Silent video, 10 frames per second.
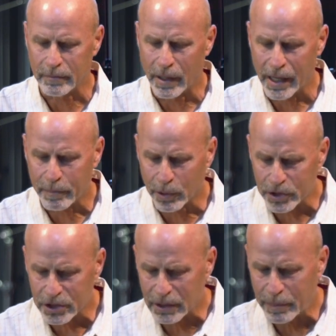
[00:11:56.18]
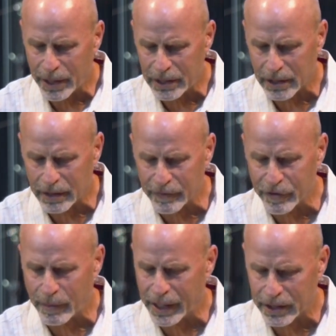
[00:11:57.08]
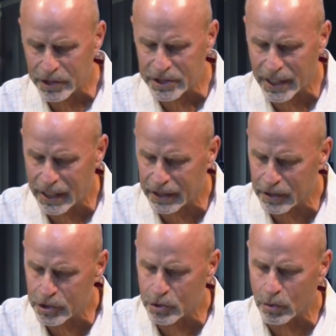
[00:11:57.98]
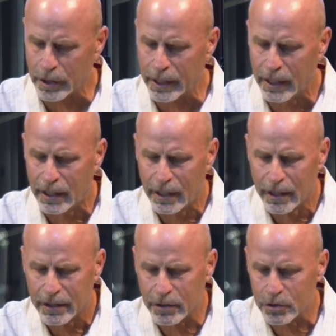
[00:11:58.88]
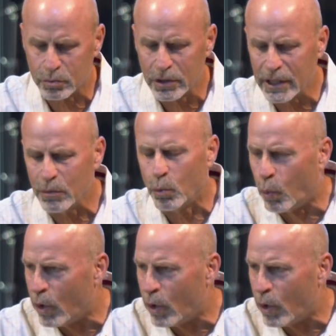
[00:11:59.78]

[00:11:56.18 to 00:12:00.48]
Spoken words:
In my personal opinion and from my understanding of the story, there's really